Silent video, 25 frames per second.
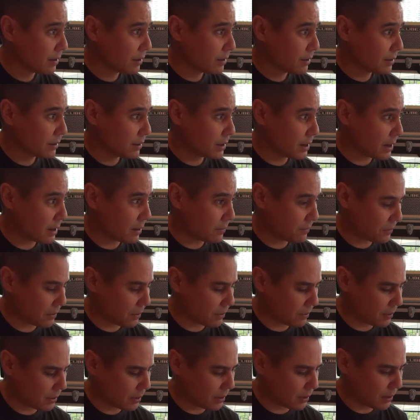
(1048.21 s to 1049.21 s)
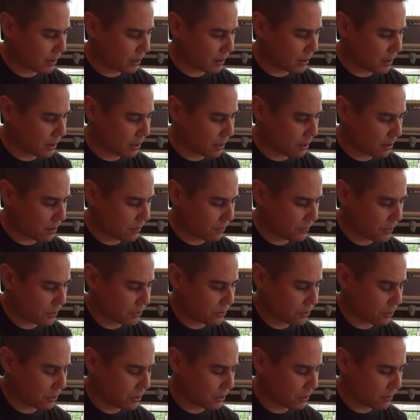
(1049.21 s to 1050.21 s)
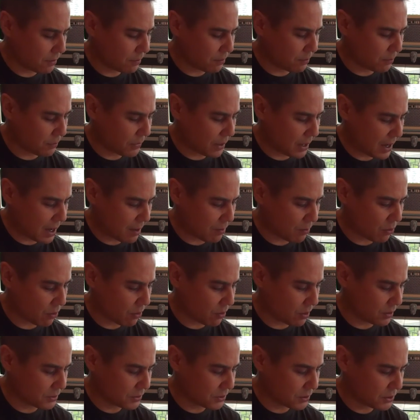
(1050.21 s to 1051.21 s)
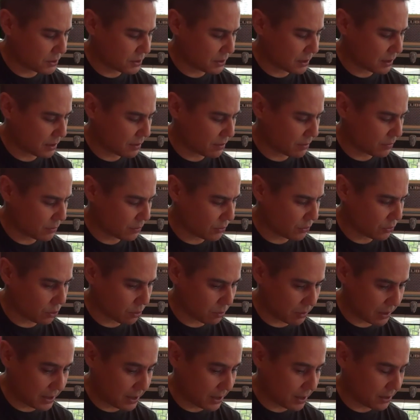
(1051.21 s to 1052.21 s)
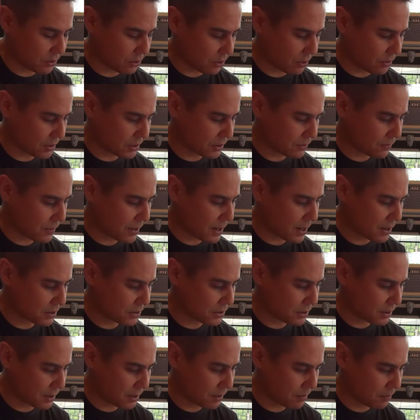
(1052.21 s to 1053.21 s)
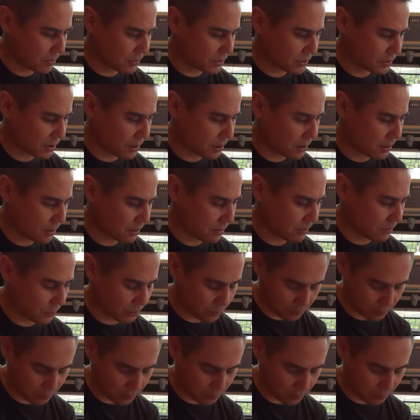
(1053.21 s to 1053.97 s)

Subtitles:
if you do your hammer-ons, normally you can do this faster. So